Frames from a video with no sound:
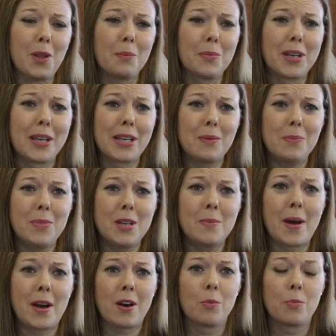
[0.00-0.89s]
but it can be
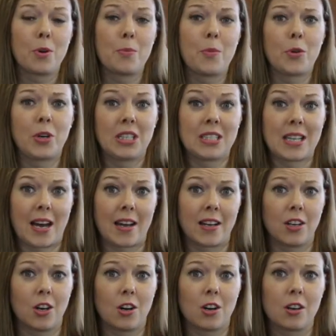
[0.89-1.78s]
about promoting
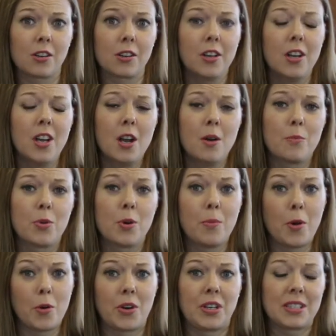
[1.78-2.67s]
dialogue,
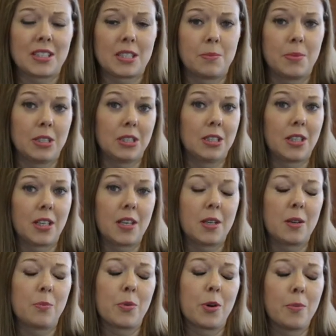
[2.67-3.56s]
promoting
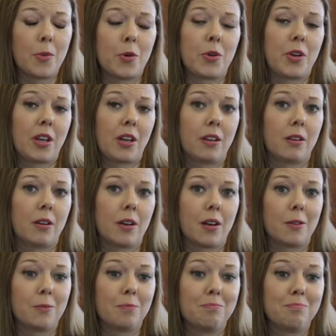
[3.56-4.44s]
stability, promoting
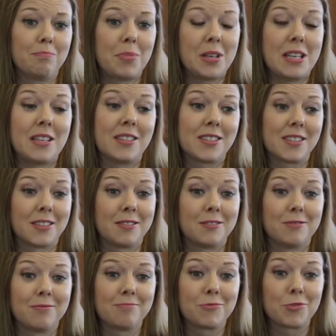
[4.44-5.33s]
peace
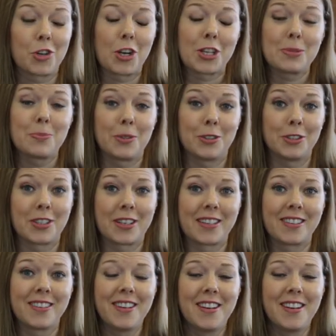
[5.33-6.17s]
and trust building.